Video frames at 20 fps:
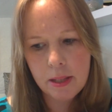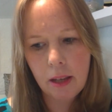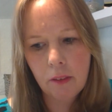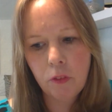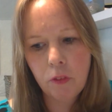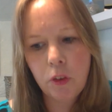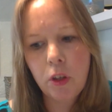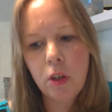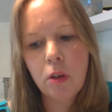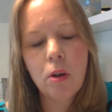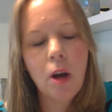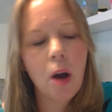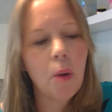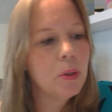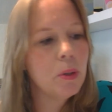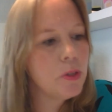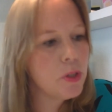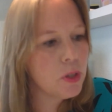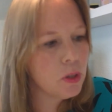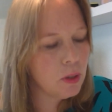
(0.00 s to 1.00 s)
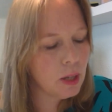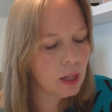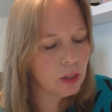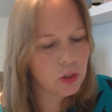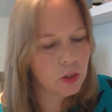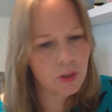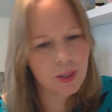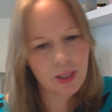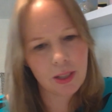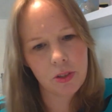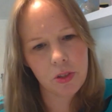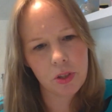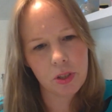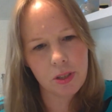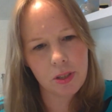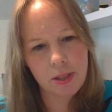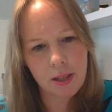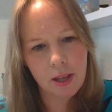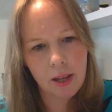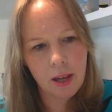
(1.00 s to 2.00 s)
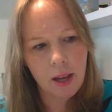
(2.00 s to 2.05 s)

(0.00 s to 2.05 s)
If you go and do that due diligence,